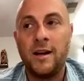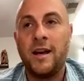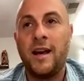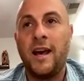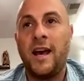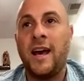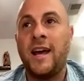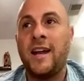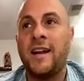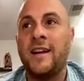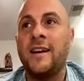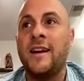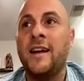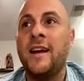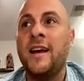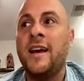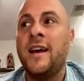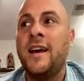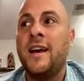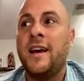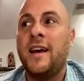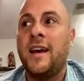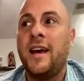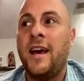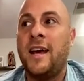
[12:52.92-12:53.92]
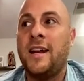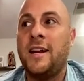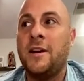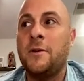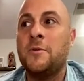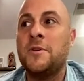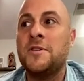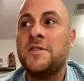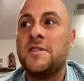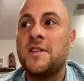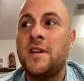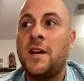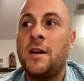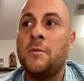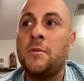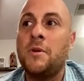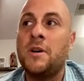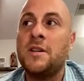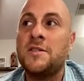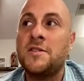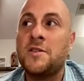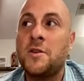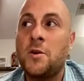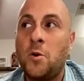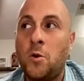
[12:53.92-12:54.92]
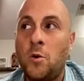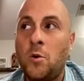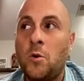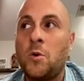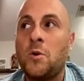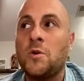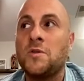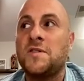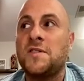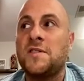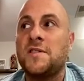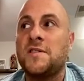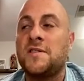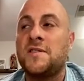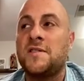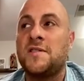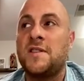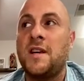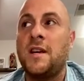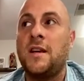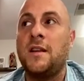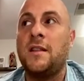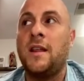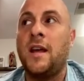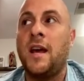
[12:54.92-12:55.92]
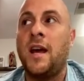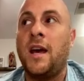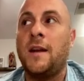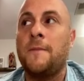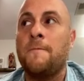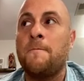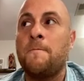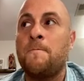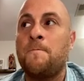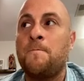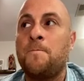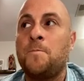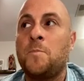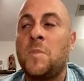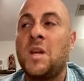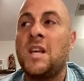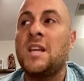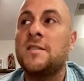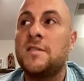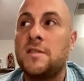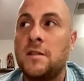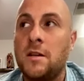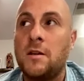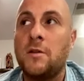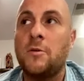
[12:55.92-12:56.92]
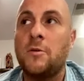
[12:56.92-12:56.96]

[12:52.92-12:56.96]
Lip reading: And it was cool to see that, because,